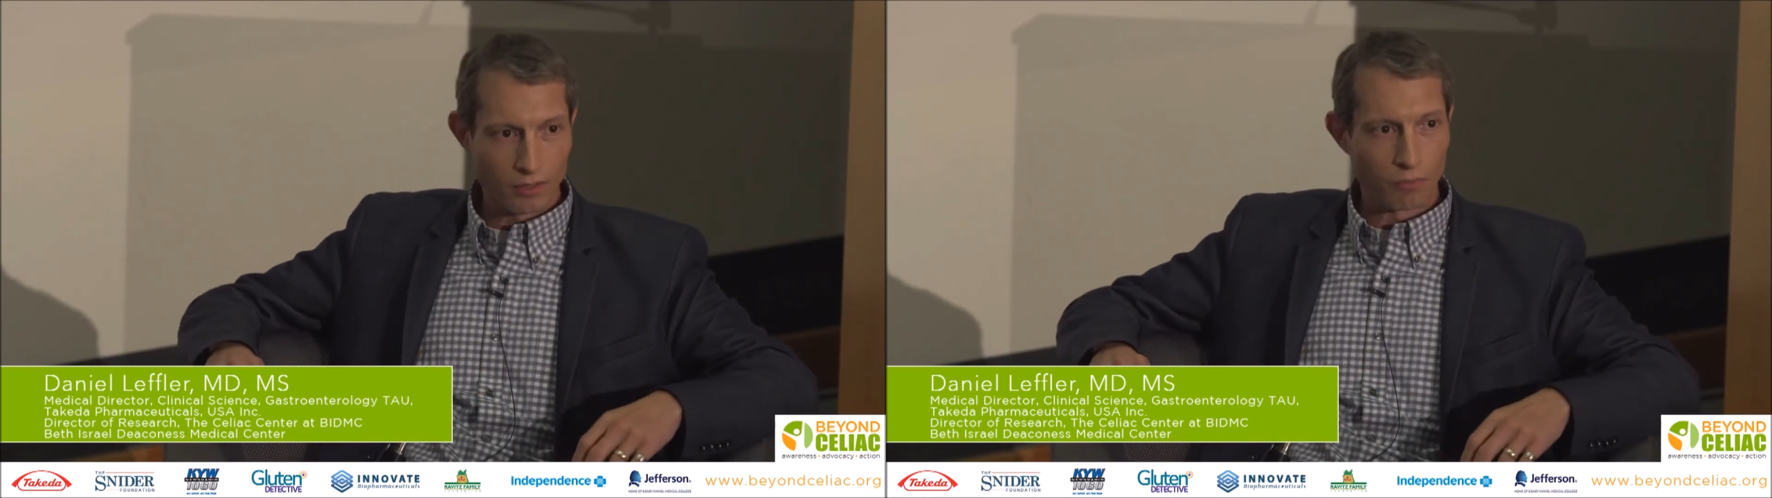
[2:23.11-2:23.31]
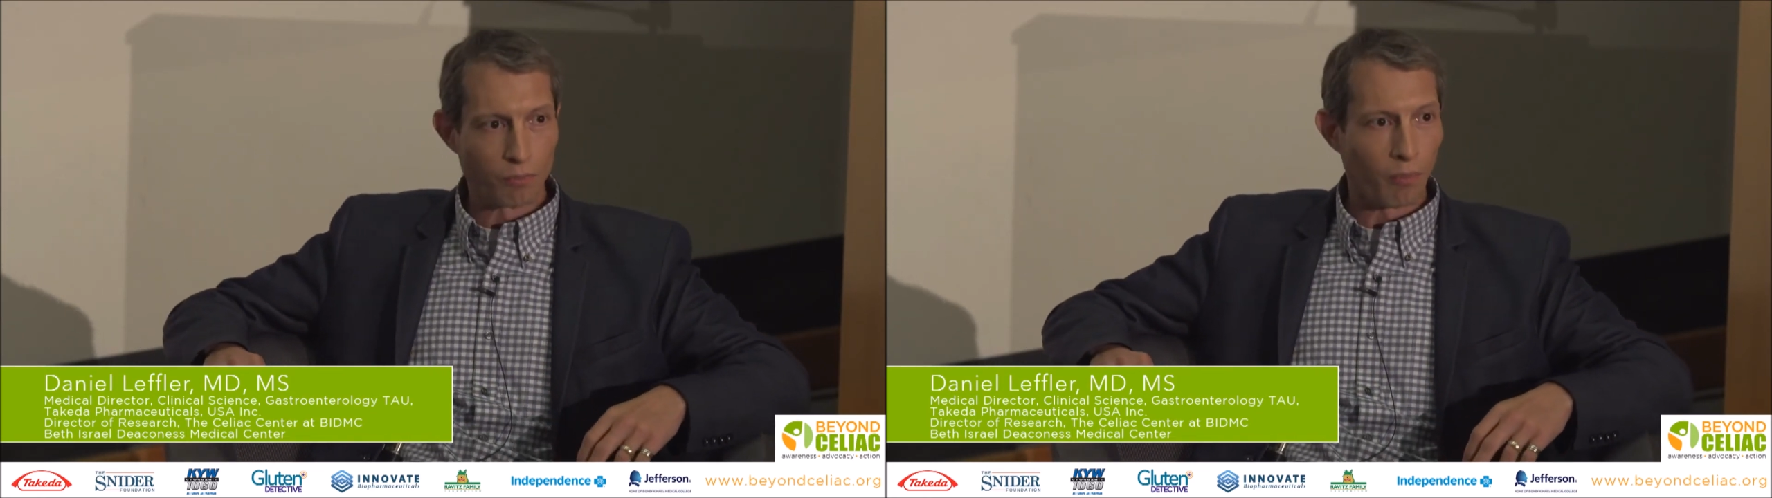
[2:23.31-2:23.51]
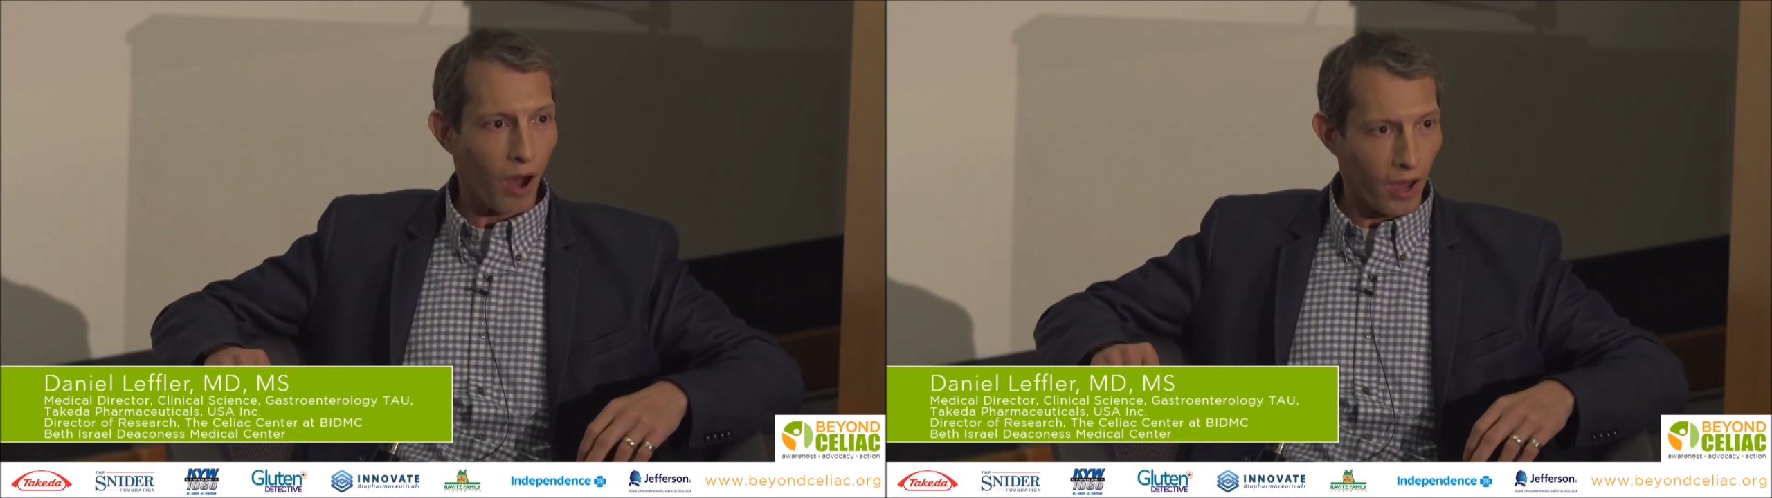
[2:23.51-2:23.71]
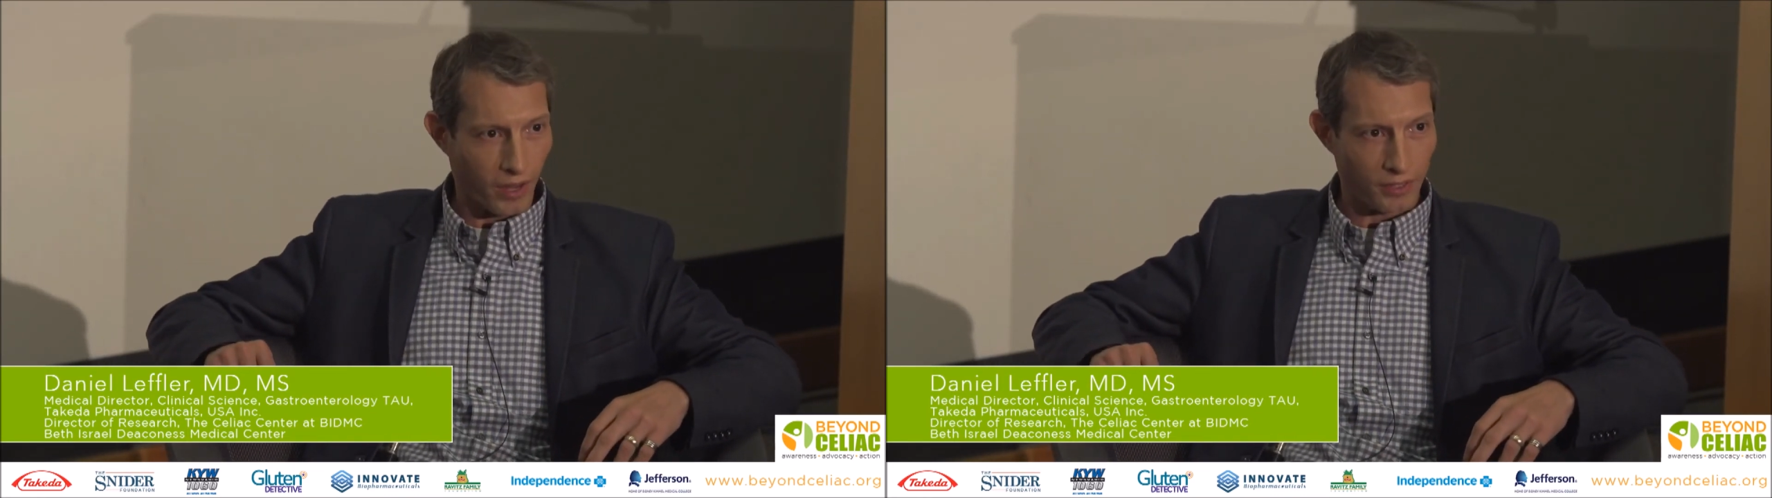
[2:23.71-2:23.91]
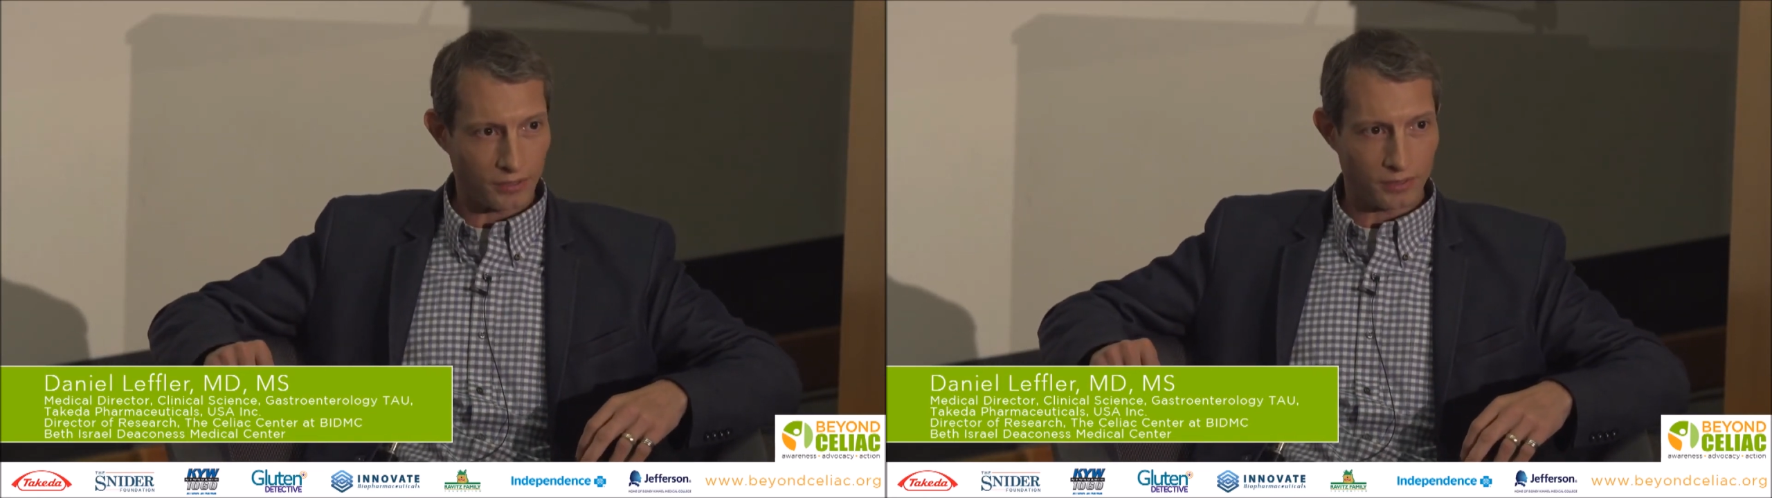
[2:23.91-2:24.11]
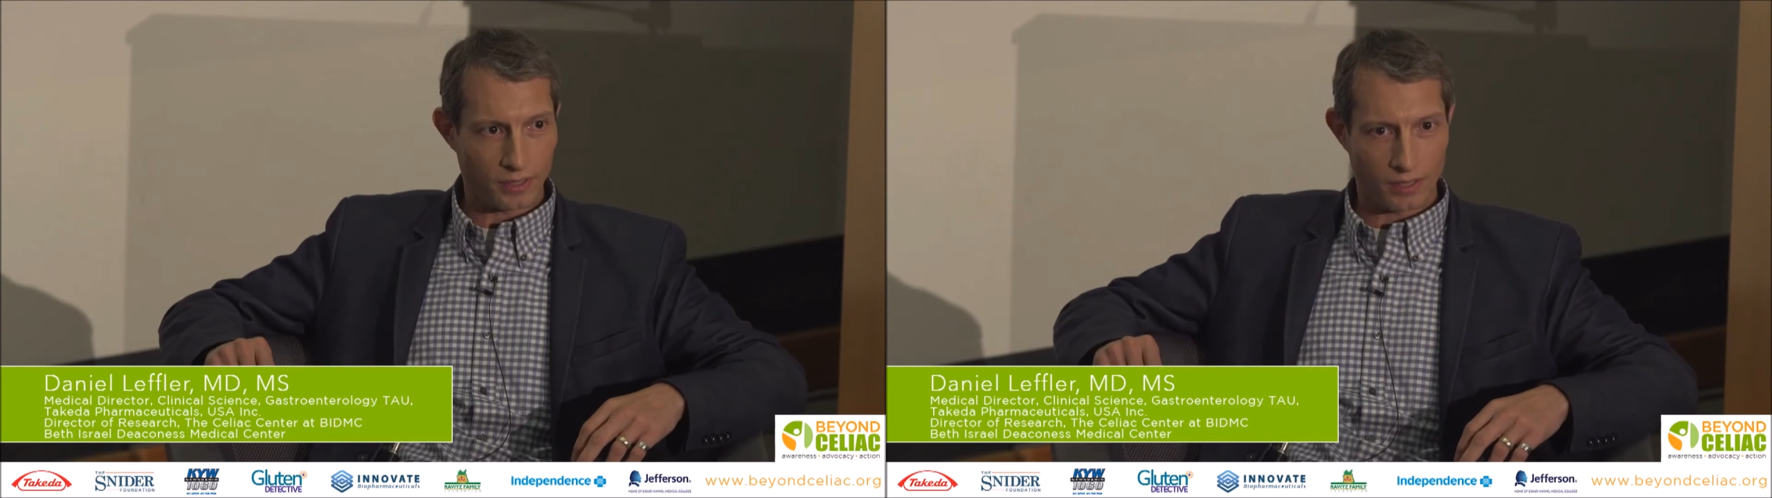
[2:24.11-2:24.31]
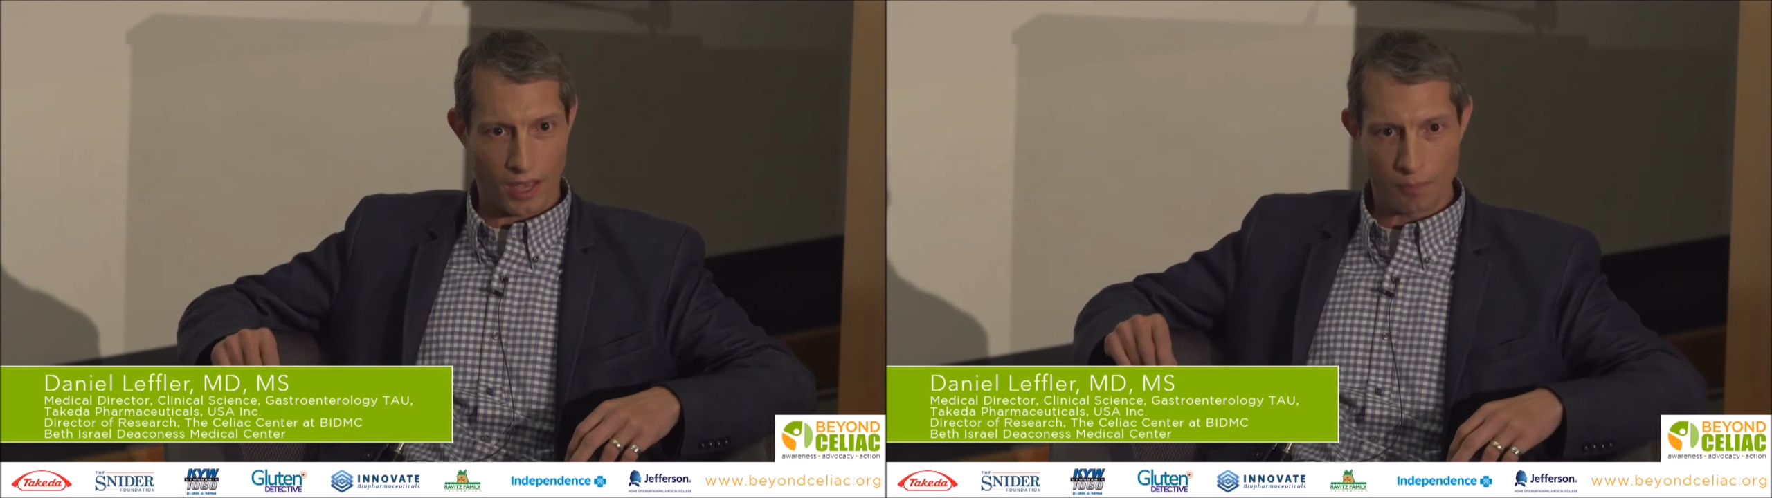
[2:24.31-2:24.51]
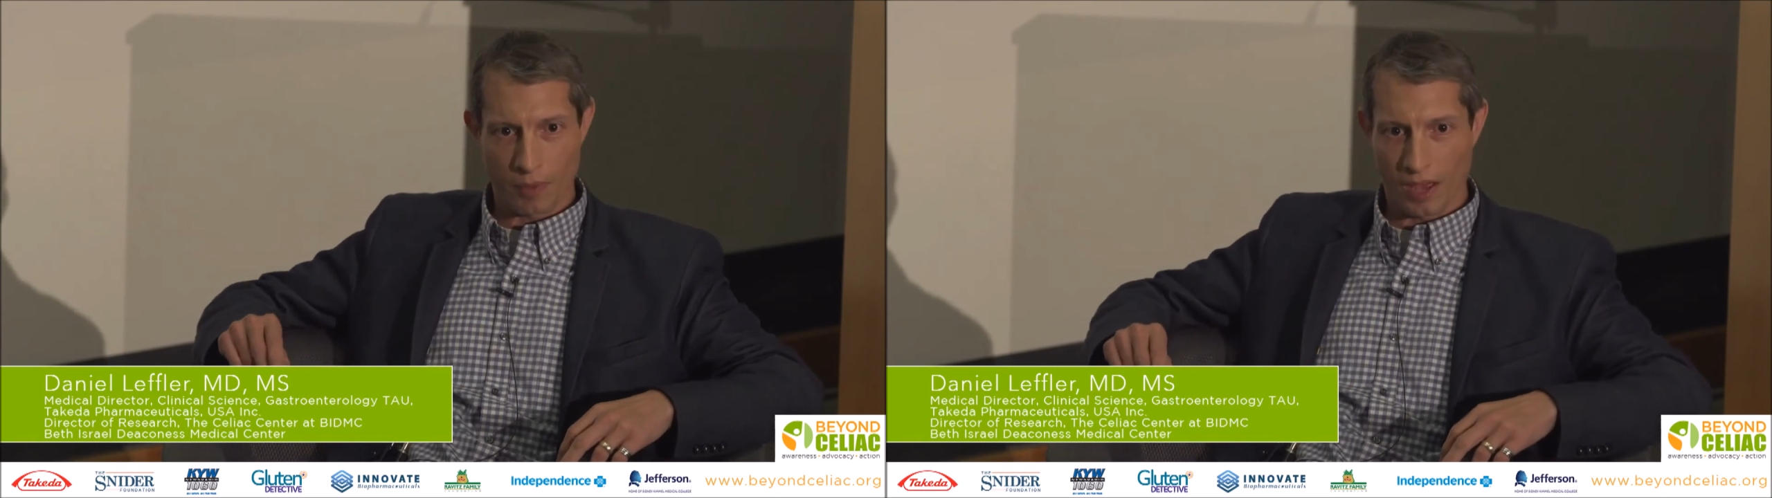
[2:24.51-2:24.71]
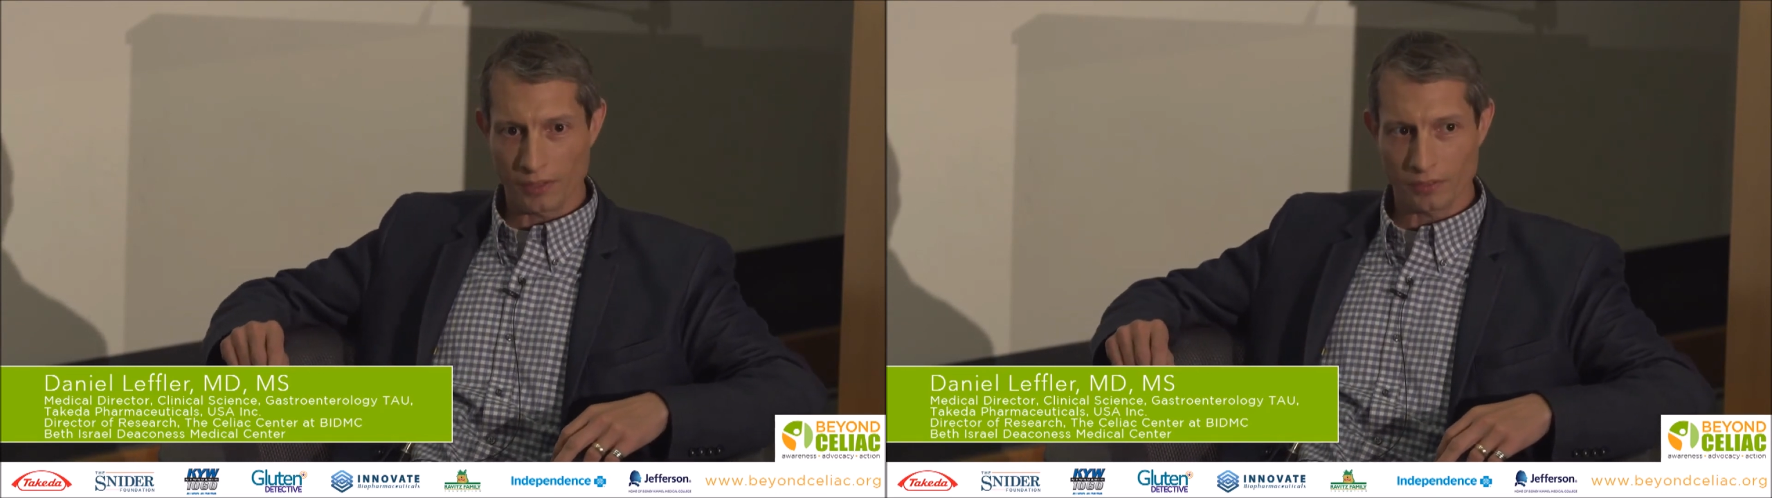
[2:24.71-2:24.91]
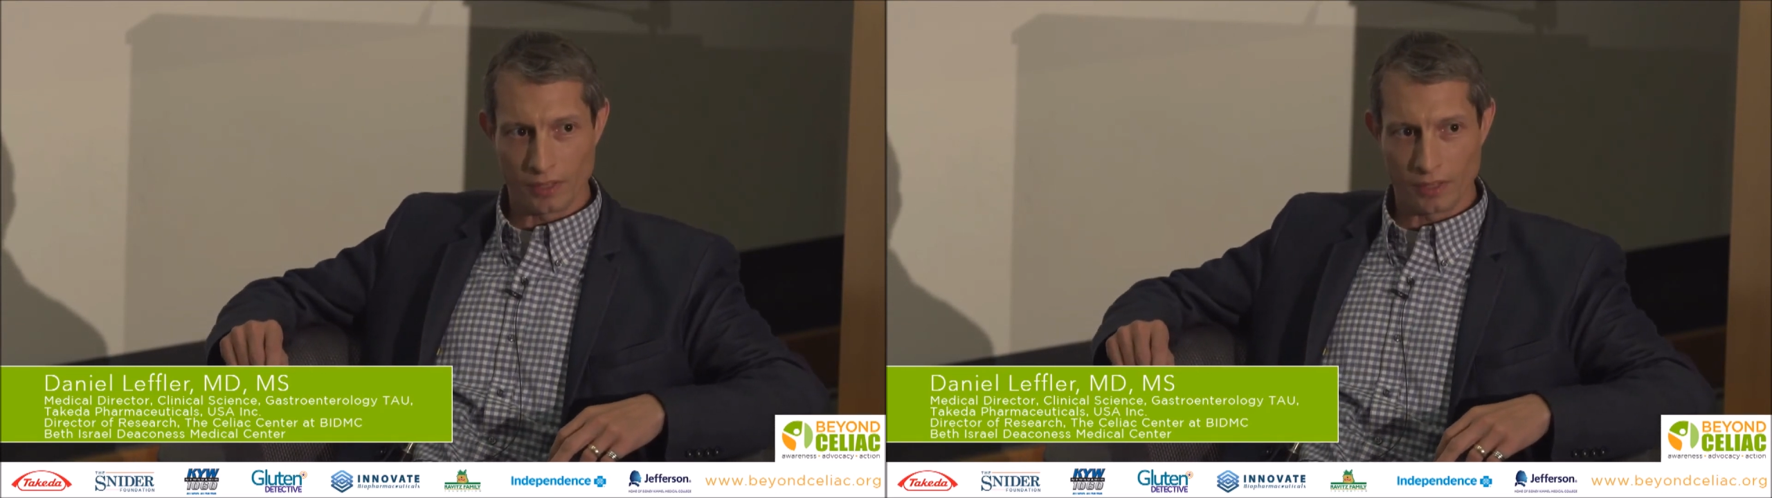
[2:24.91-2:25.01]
modest at best,